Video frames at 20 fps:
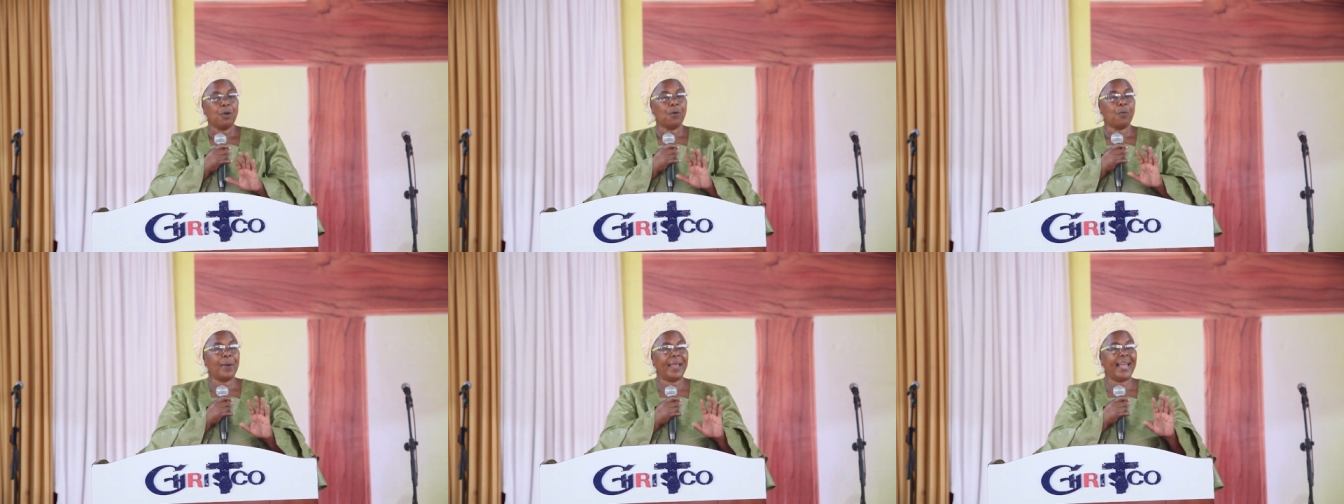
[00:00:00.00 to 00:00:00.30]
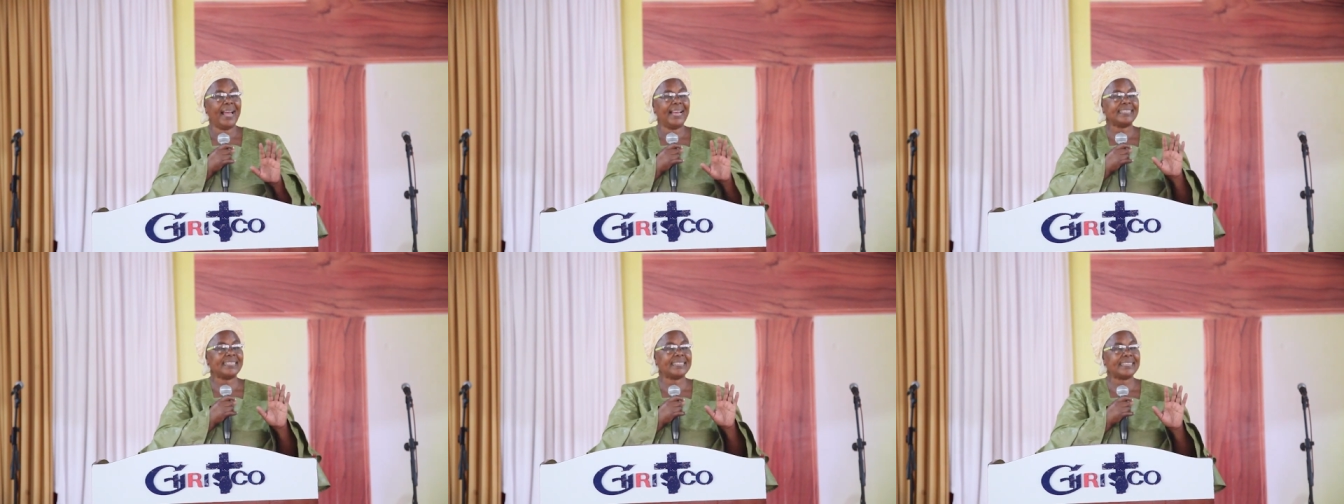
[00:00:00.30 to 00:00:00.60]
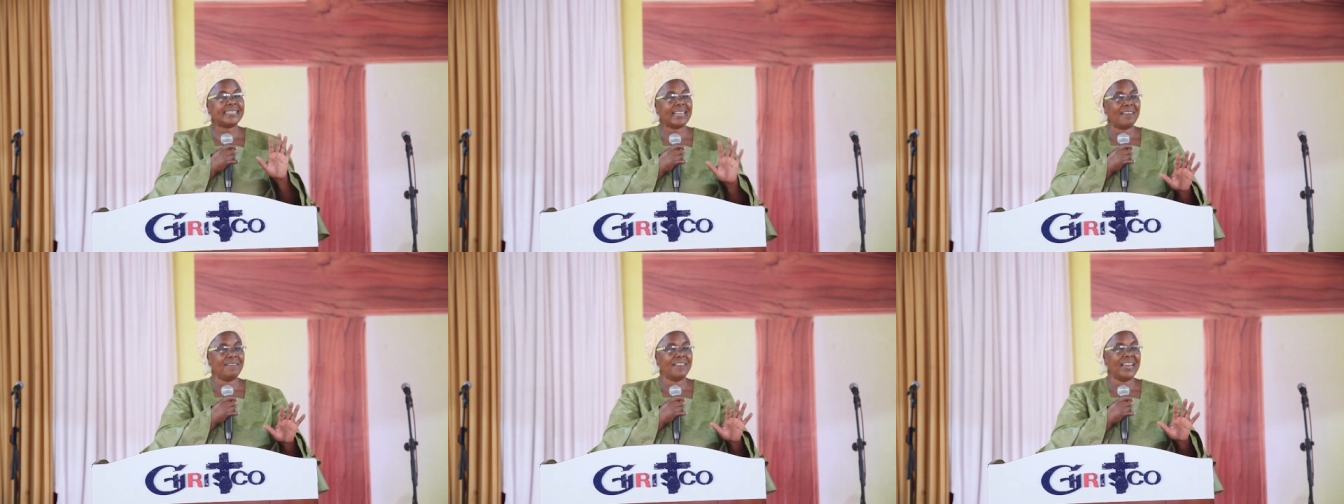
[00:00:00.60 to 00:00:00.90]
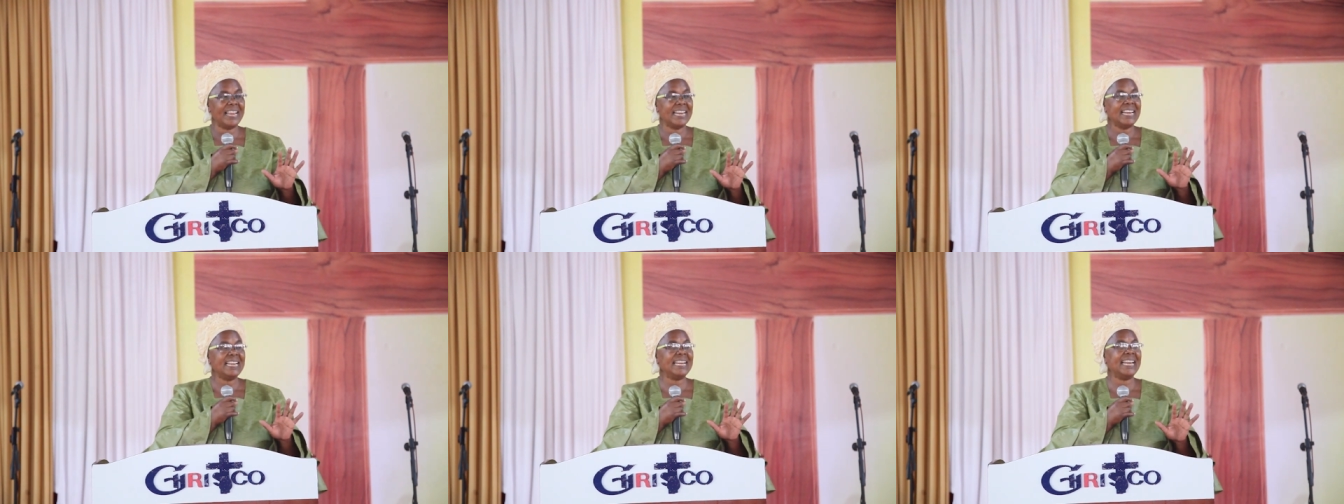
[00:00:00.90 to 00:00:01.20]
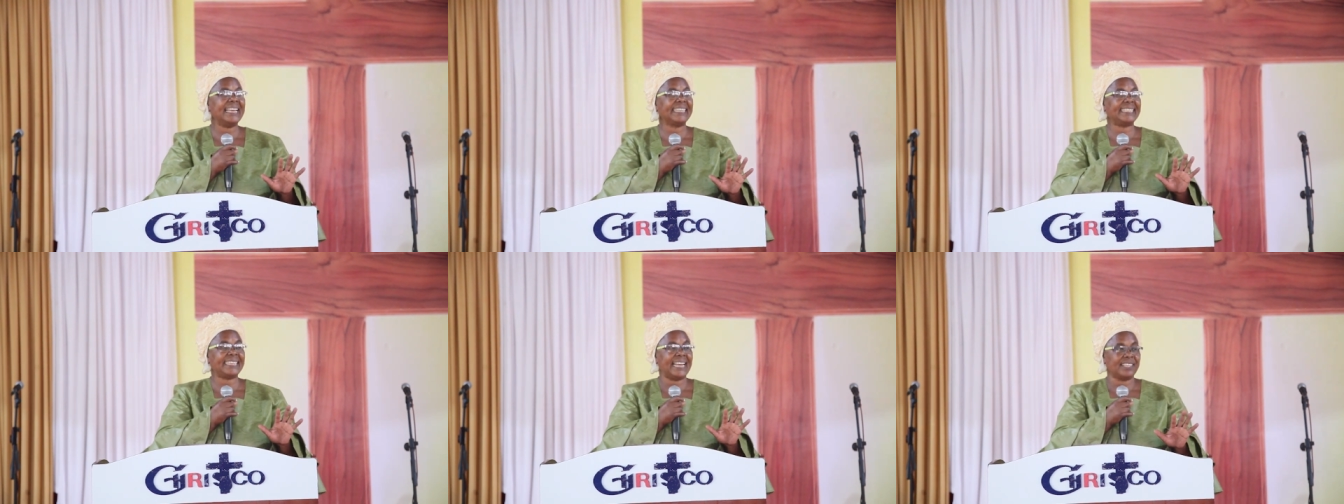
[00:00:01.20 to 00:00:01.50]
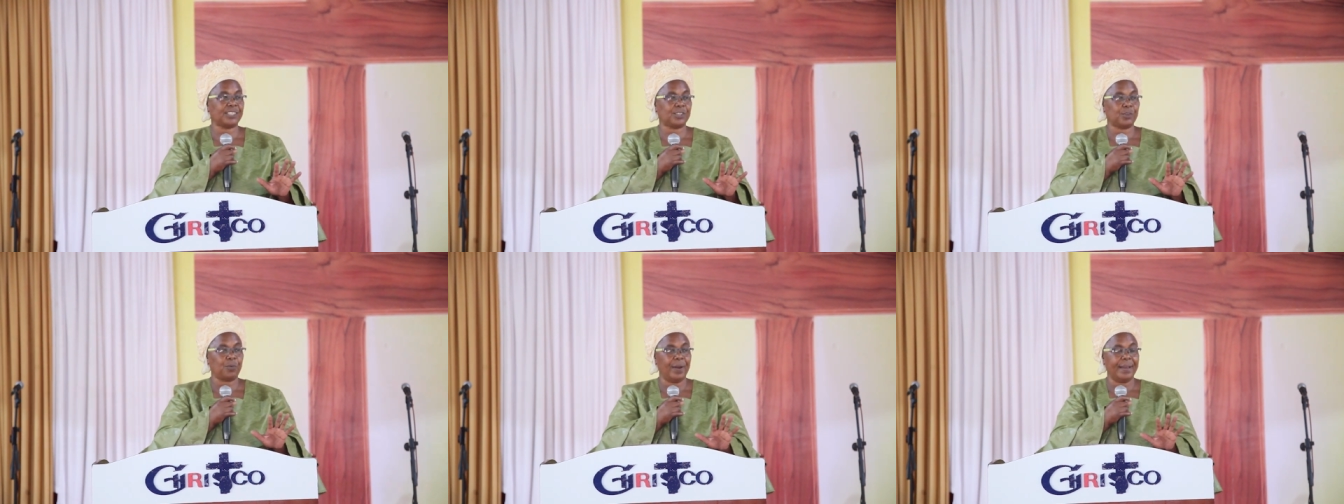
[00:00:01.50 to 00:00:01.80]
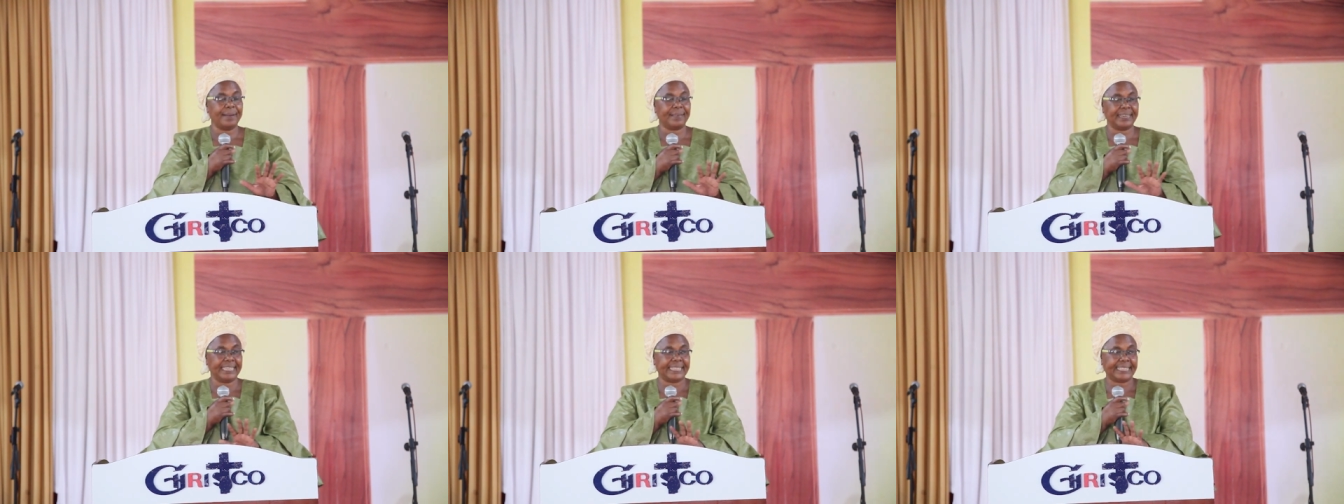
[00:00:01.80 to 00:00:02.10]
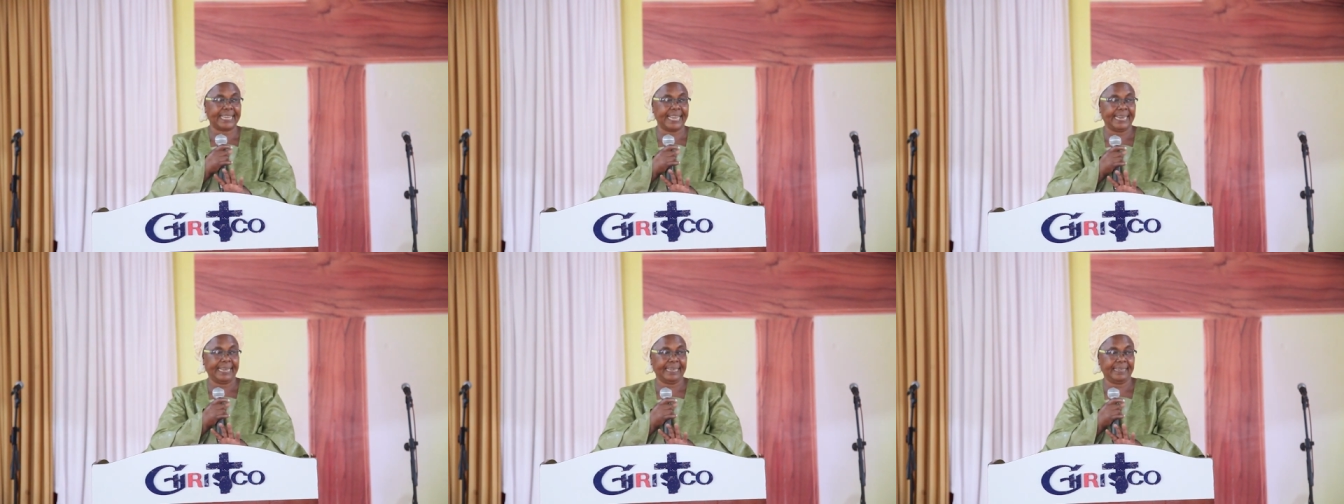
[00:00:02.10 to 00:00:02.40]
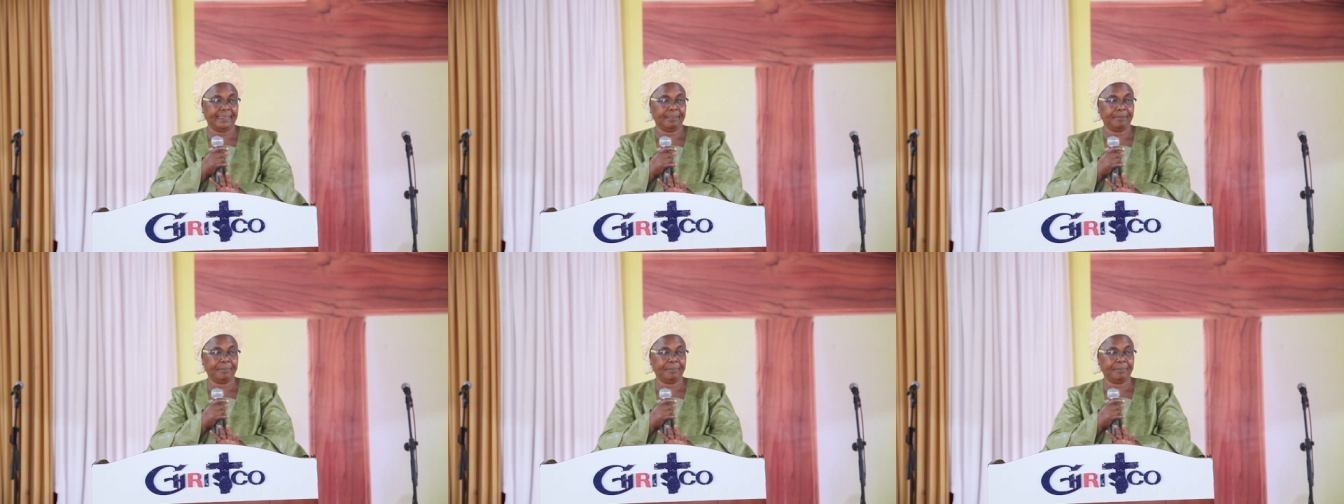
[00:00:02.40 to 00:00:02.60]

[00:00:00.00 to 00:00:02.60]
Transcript: where 7 letters were written.